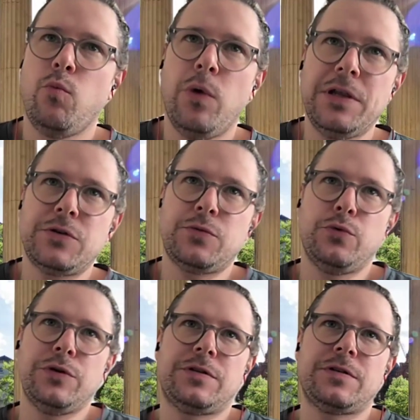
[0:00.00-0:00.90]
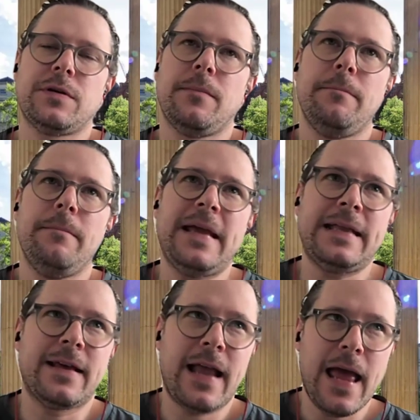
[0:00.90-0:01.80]
which would
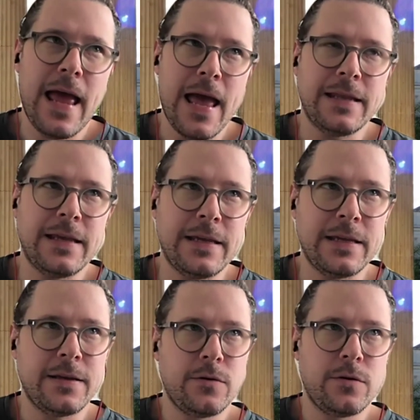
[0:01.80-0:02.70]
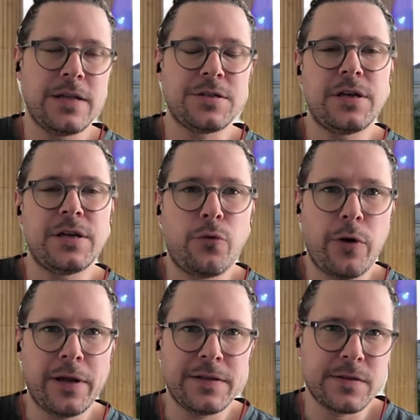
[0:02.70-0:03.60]
mean that any engineered
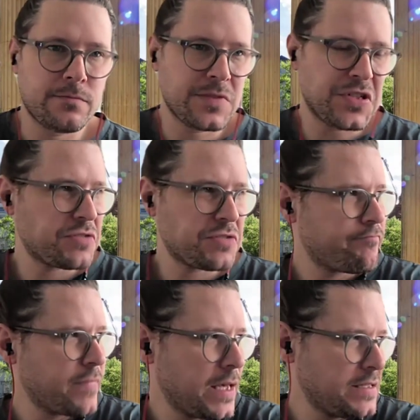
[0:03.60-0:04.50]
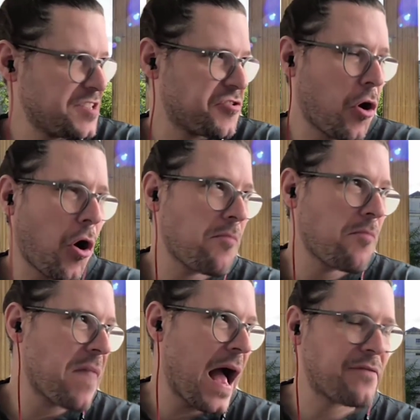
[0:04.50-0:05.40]
organisms did
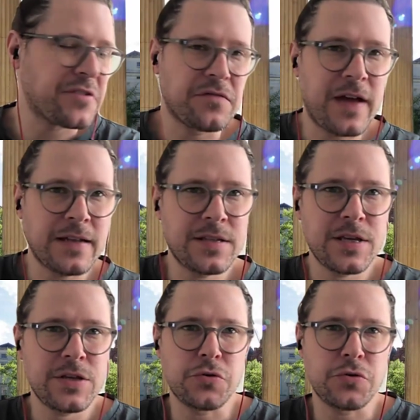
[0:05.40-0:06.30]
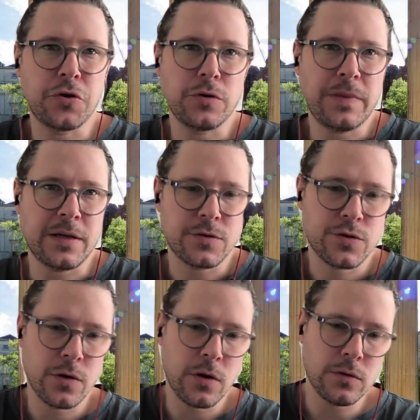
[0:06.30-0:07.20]
not have an advantage or could be
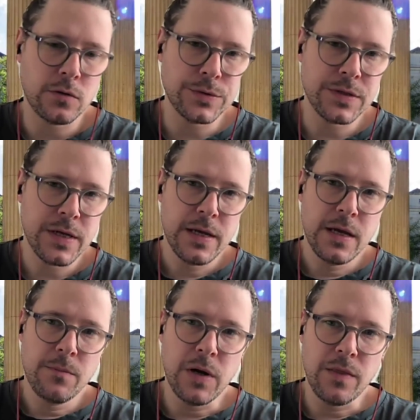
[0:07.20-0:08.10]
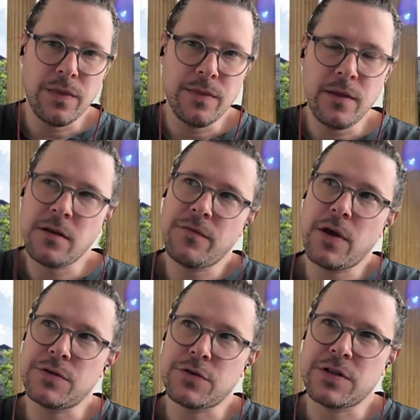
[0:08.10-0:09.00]
controlled. But none of
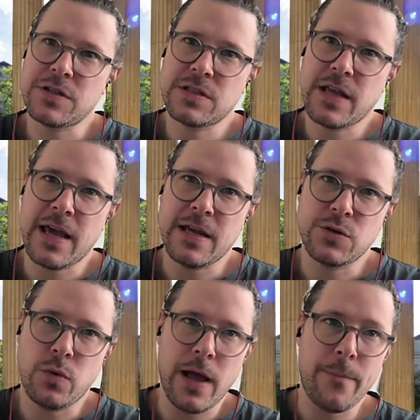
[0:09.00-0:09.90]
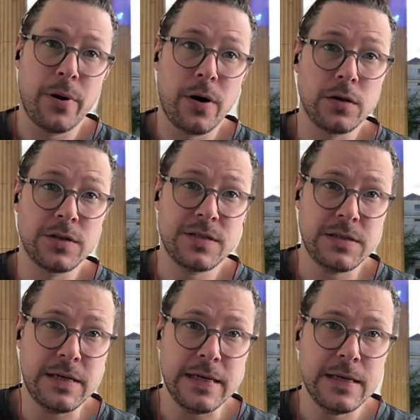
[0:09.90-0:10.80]
those are at a stage where
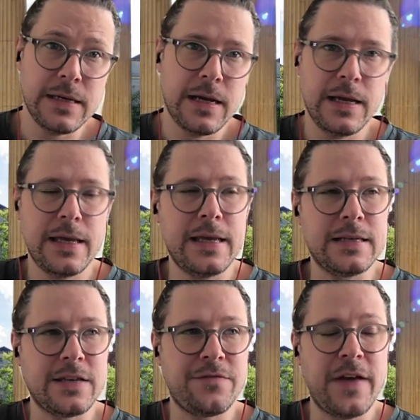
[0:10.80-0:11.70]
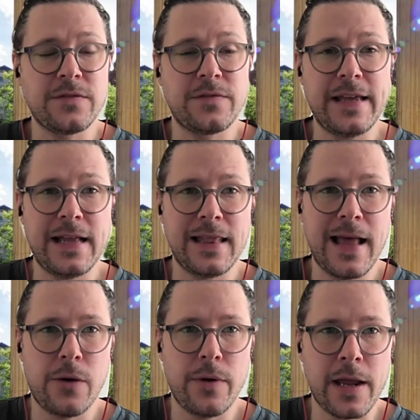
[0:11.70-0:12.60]
policy is effectively
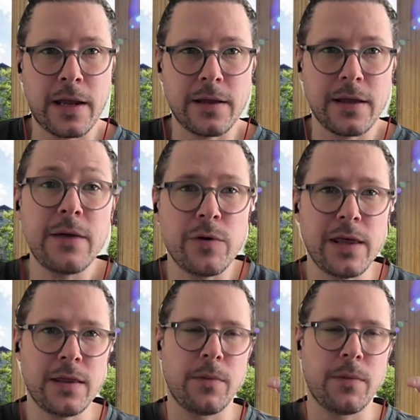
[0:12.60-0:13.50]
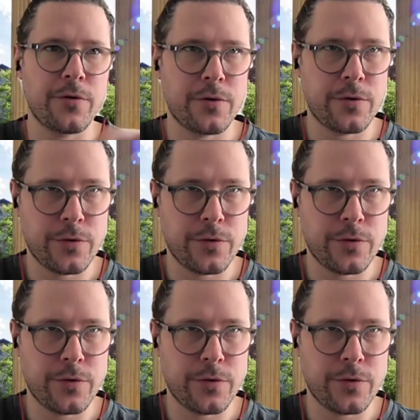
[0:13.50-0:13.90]
allowing it, in the mic